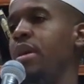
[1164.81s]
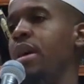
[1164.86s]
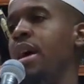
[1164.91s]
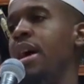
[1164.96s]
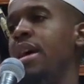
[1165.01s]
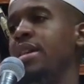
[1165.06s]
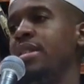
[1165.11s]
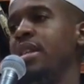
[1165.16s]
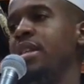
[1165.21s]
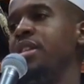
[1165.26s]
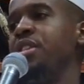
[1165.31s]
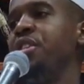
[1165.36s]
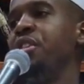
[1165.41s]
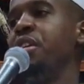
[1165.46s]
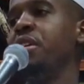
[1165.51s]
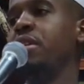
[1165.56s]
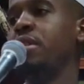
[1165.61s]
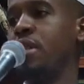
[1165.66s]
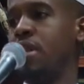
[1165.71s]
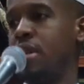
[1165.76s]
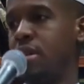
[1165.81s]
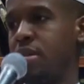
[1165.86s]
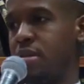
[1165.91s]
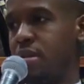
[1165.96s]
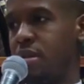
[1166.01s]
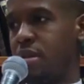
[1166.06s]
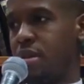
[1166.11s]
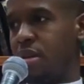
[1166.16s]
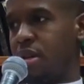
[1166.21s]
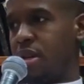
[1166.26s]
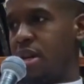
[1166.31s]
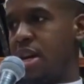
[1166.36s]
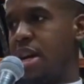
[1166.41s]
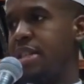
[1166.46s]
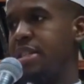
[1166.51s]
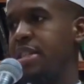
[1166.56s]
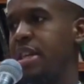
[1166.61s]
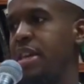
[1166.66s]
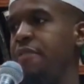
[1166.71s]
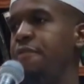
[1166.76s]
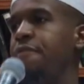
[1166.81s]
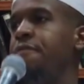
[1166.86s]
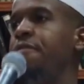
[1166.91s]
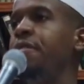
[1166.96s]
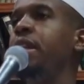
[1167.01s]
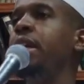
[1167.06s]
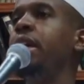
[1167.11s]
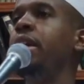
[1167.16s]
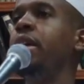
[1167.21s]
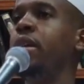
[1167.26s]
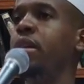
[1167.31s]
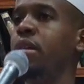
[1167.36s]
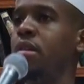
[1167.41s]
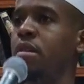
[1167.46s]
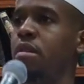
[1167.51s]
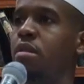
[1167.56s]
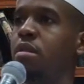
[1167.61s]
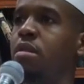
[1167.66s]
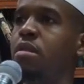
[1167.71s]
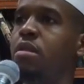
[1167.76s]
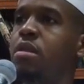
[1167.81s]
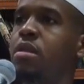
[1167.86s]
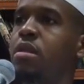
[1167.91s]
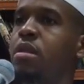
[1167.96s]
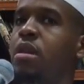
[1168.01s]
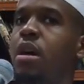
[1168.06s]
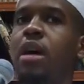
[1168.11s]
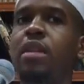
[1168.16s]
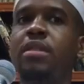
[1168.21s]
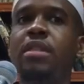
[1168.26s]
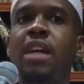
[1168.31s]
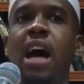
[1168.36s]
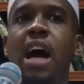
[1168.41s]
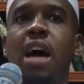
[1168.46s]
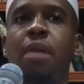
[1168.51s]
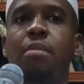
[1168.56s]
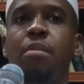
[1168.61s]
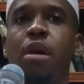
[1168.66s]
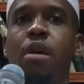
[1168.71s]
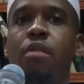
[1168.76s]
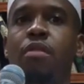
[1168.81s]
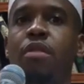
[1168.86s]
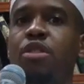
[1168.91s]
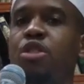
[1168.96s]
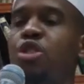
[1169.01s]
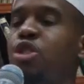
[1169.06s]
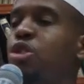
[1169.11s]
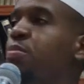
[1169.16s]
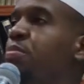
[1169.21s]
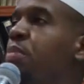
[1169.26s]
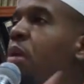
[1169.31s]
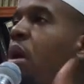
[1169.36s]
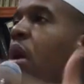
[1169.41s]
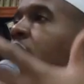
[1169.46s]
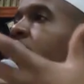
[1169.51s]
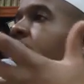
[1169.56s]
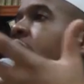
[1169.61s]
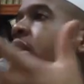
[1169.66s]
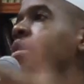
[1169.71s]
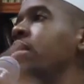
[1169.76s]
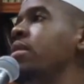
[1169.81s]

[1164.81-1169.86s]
has a shirra, has a flare, a time of spark.